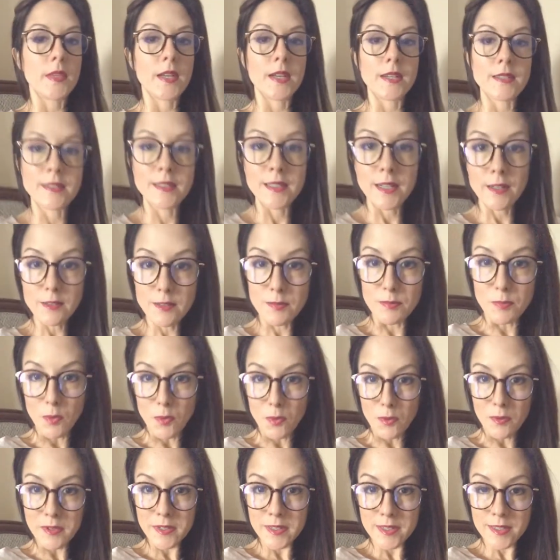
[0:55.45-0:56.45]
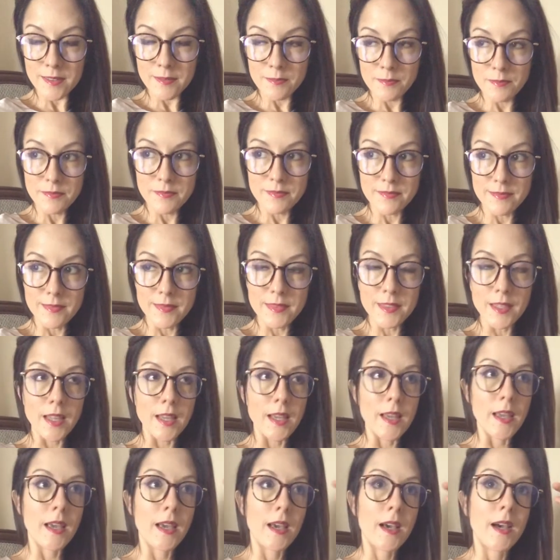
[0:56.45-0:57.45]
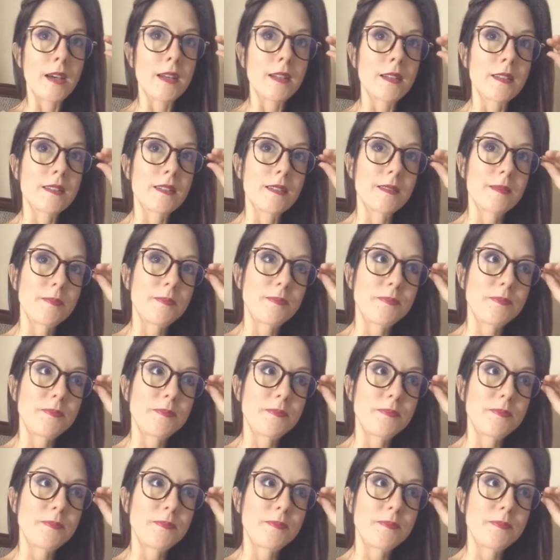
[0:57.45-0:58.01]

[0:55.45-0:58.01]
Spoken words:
it sounds boring, and